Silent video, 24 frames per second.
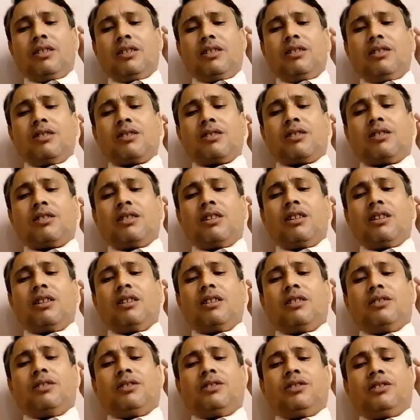is
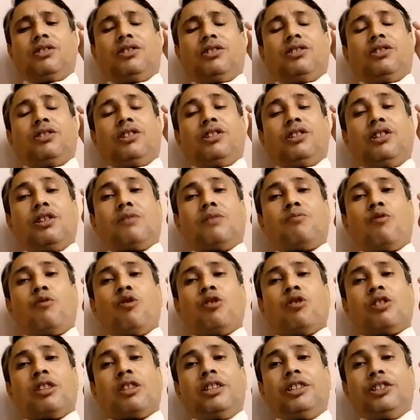the
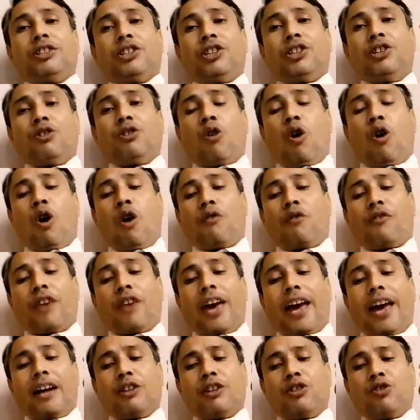responsibility of
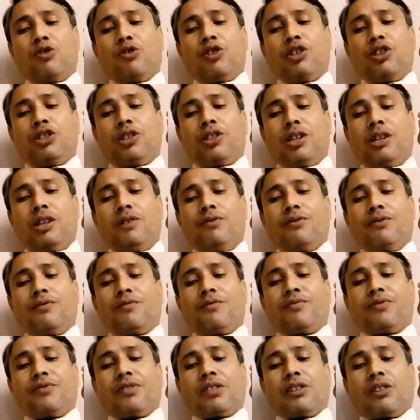executive
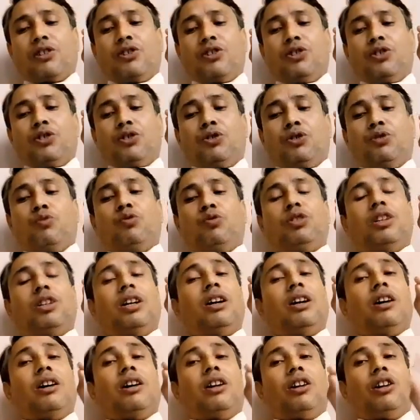to
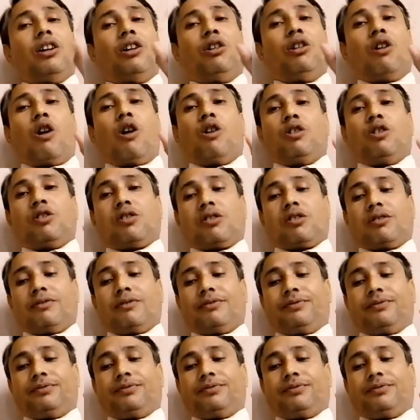the laws.